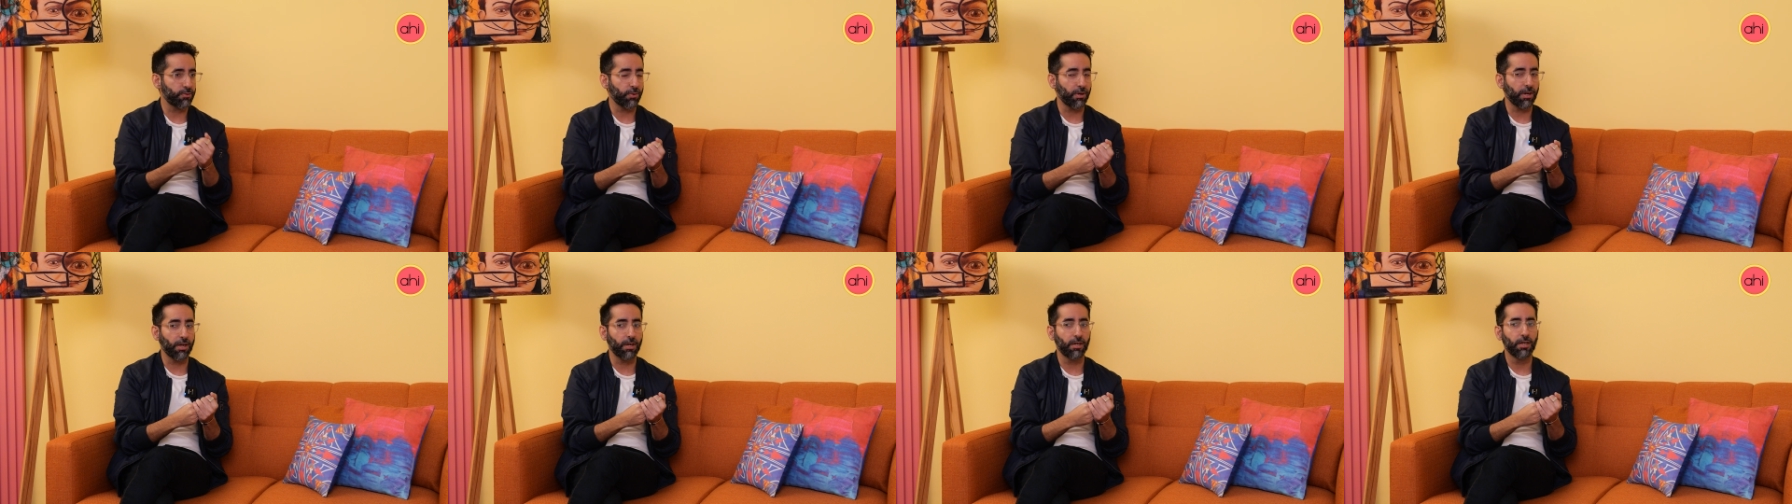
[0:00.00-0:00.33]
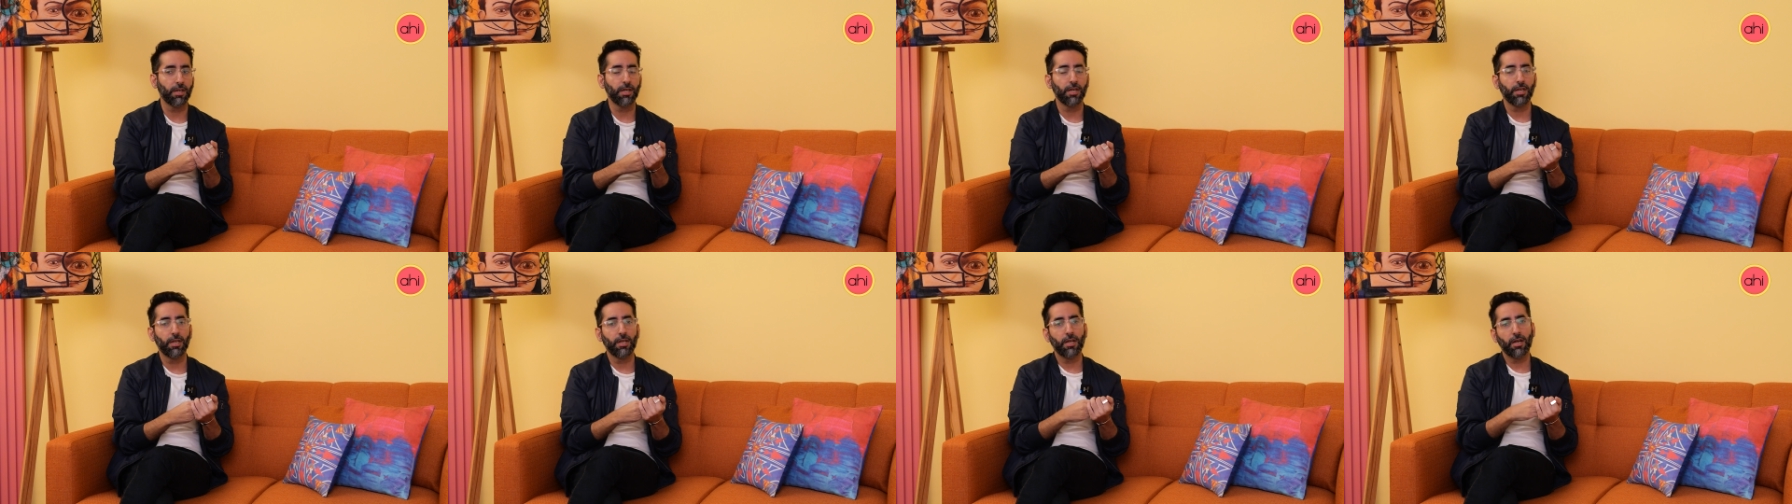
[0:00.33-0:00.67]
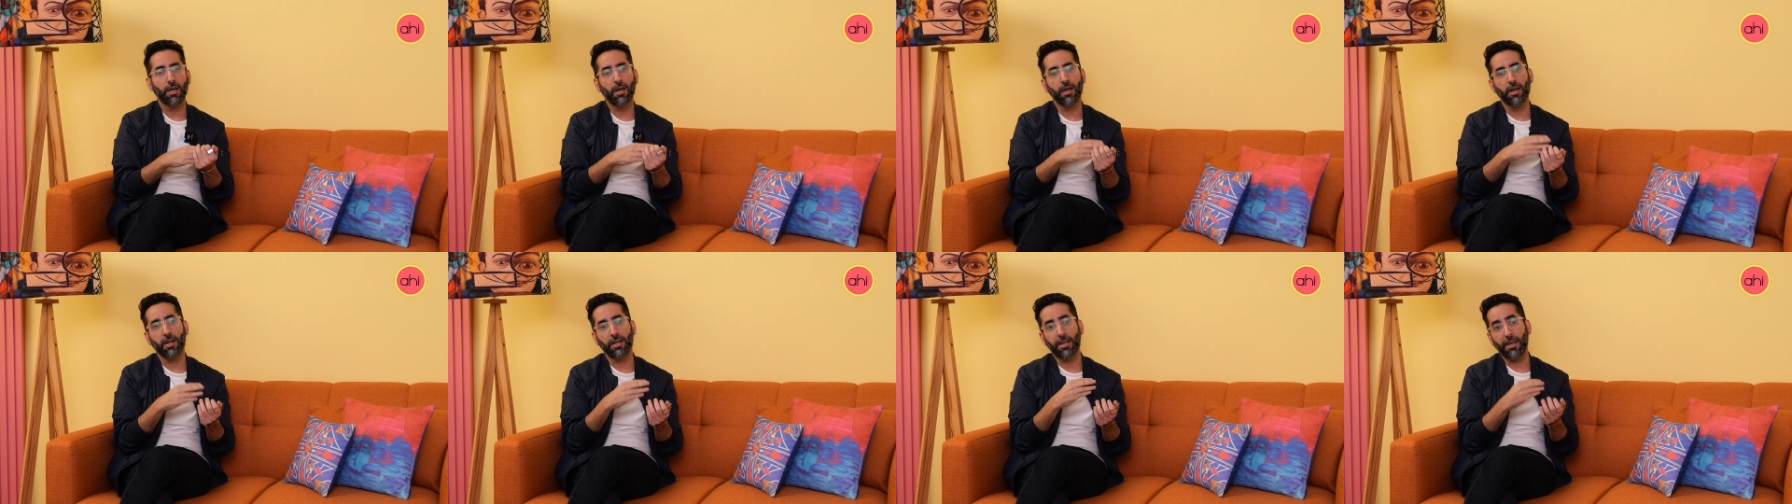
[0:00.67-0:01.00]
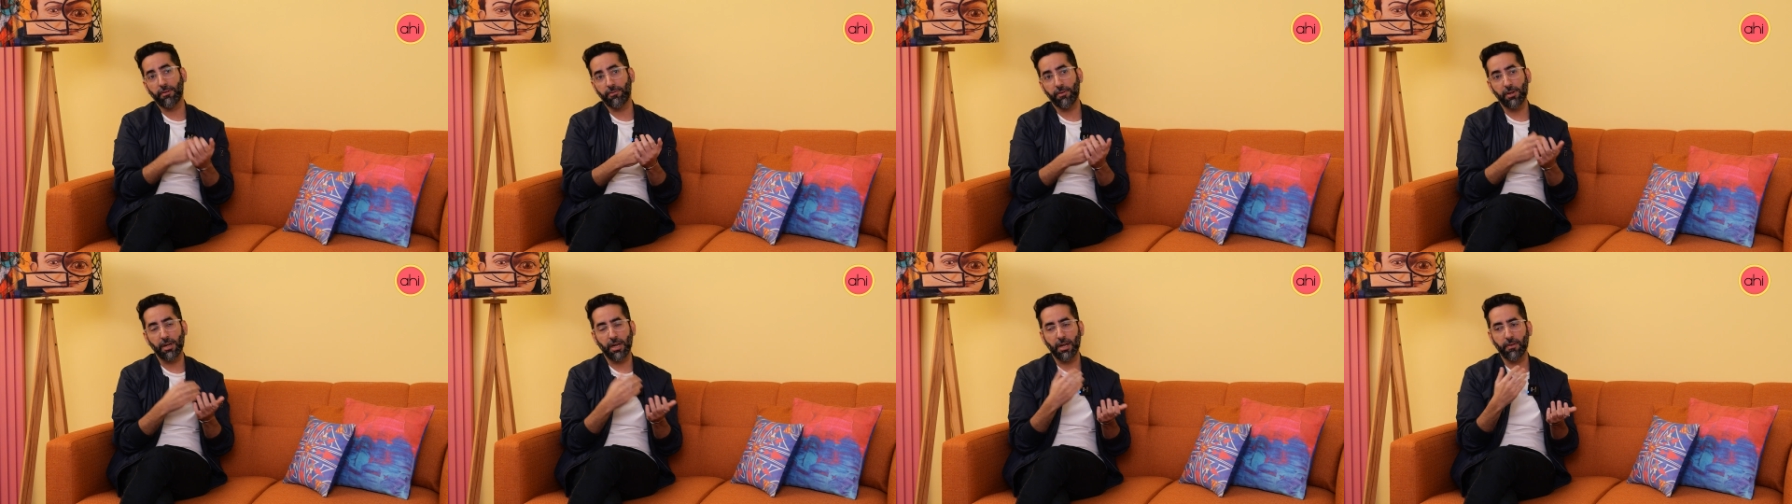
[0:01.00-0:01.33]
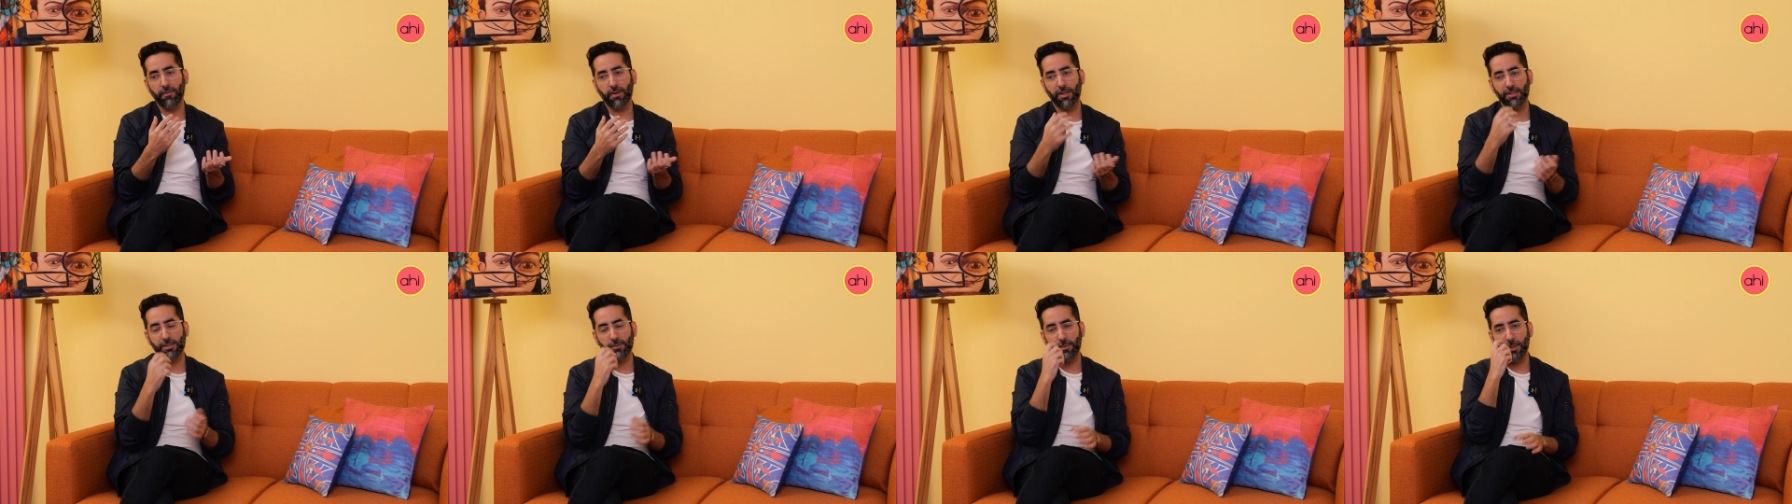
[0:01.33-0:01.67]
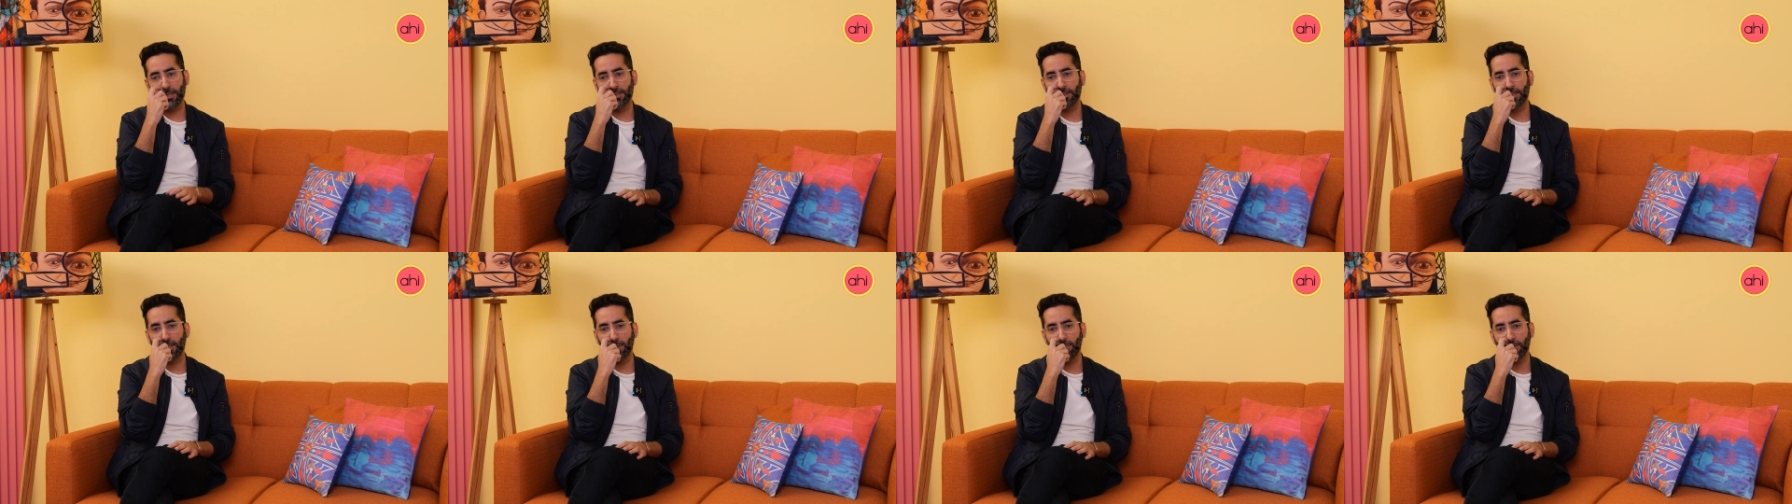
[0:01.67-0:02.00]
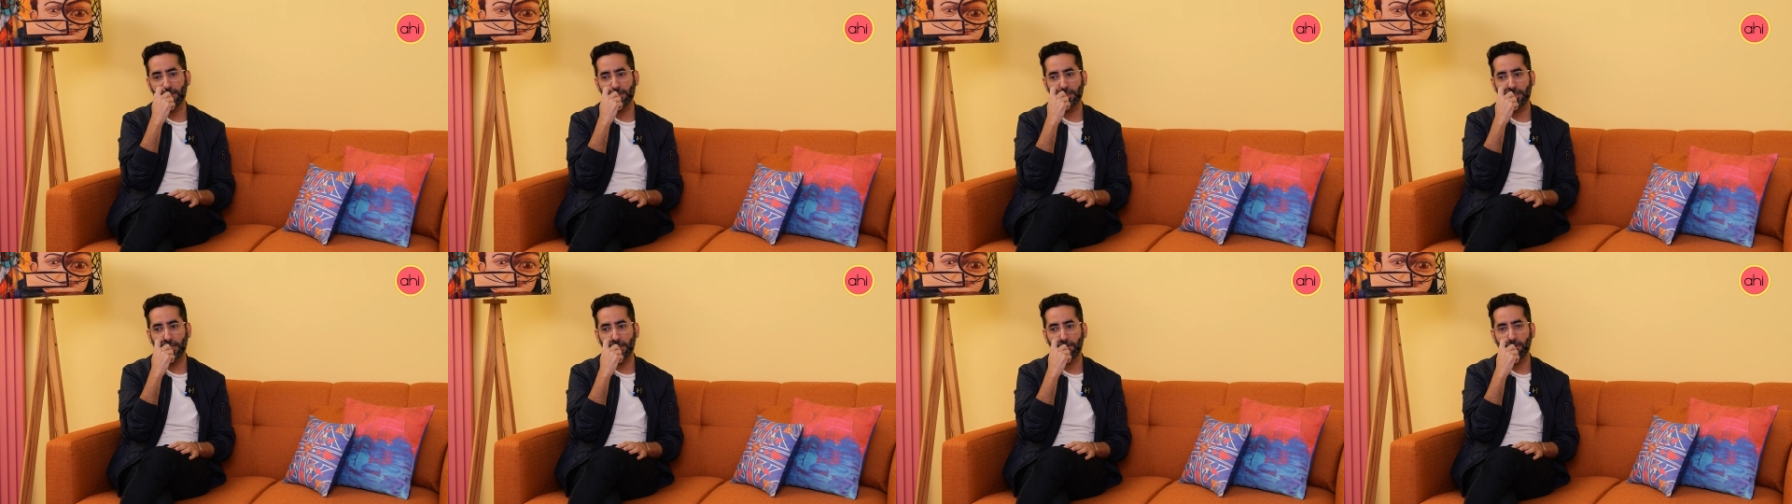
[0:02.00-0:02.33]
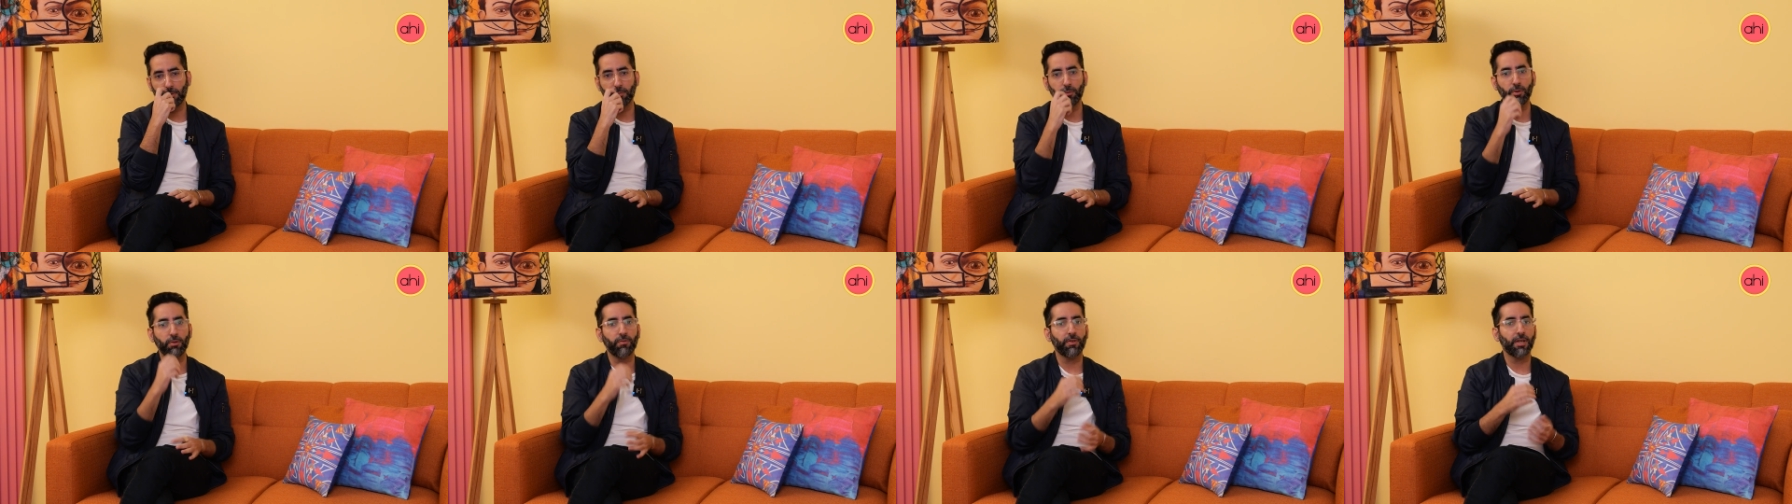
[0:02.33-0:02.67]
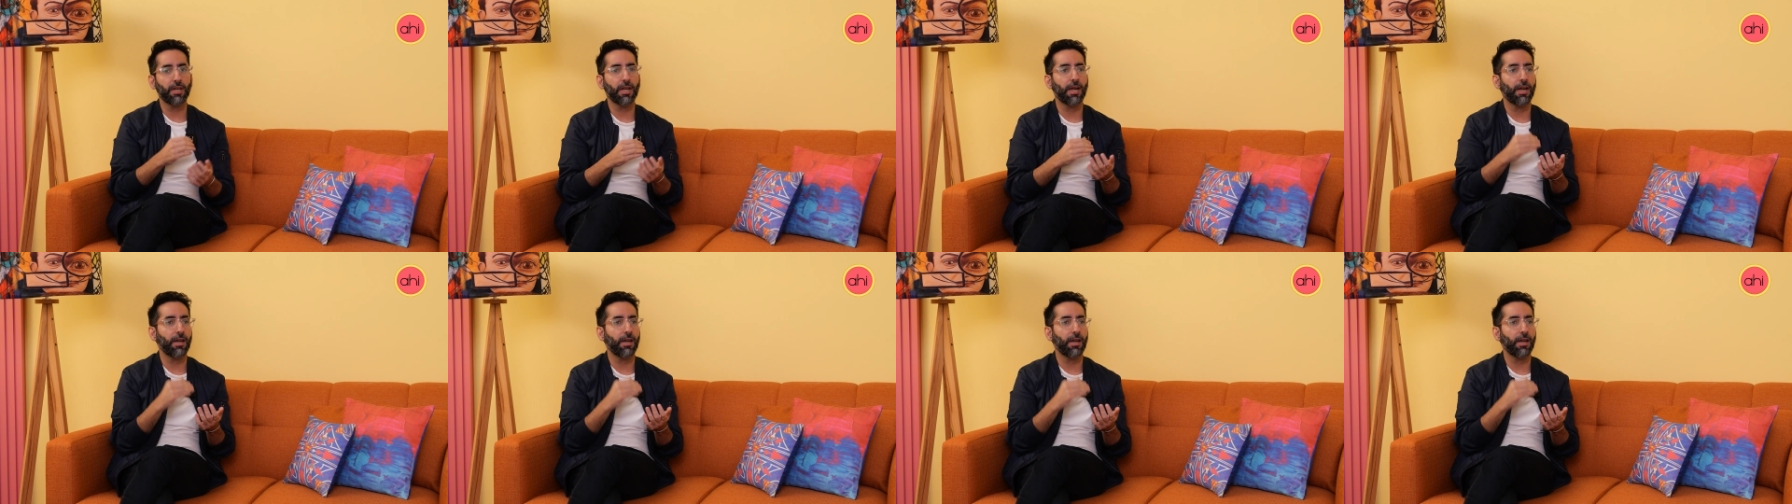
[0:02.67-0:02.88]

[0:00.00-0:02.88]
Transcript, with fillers: where Kaifi and Eva, especially because they were moving,